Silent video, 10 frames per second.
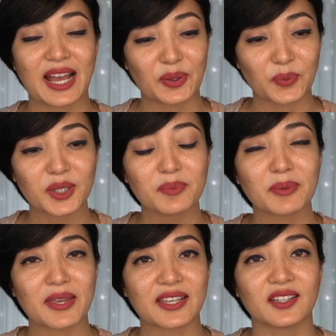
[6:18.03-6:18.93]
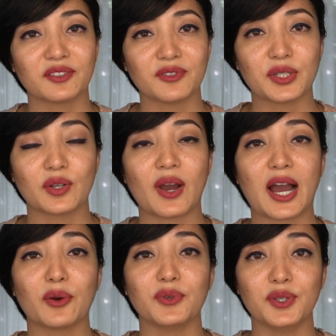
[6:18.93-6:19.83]
I will be making a video
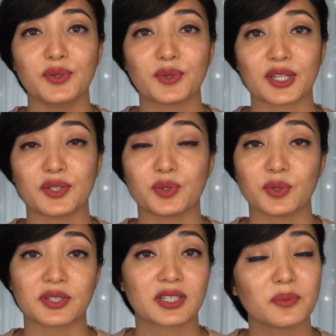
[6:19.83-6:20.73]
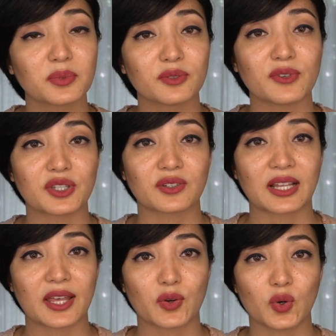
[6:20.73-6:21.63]
how you can do a simple facial
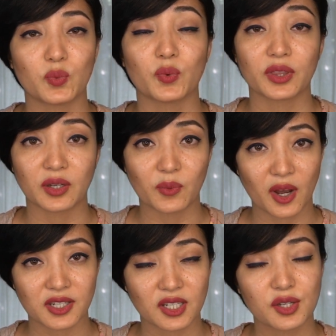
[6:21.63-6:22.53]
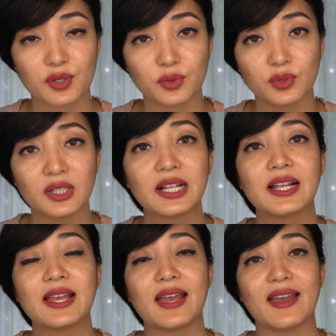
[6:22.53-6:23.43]
at home with a gua sha tool,
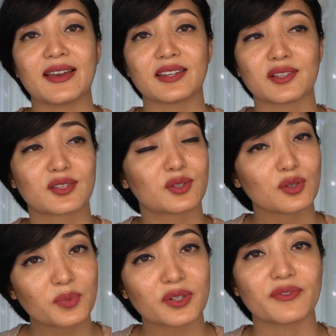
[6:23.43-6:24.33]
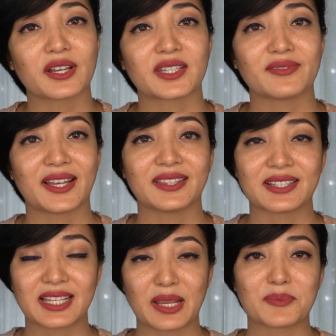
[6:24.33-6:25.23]
and it's super effective at the
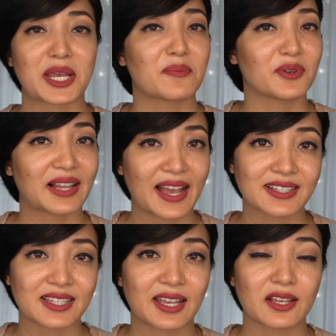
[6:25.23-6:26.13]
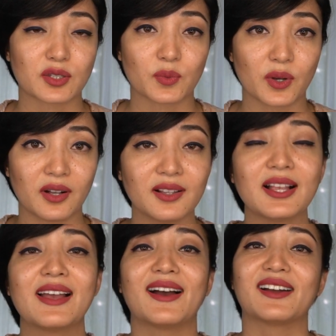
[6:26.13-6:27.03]
same time relaxing as well.
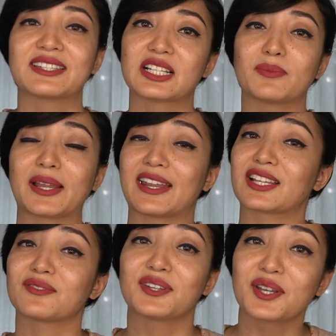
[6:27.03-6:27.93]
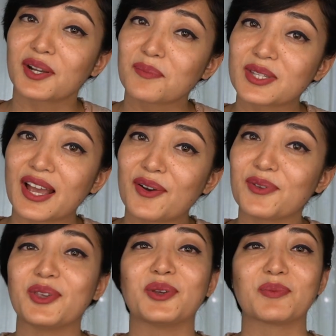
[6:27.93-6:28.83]
Until my next video comes out,
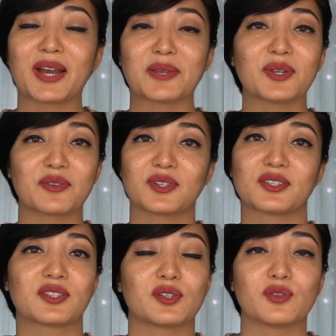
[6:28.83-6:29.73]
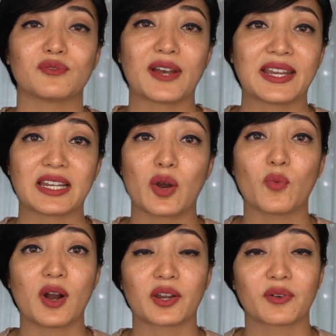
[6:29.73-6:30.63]
you might be interested to find out
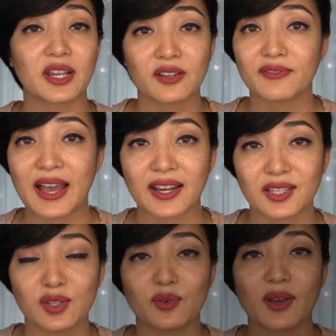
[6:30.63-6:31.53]
what grade of acne you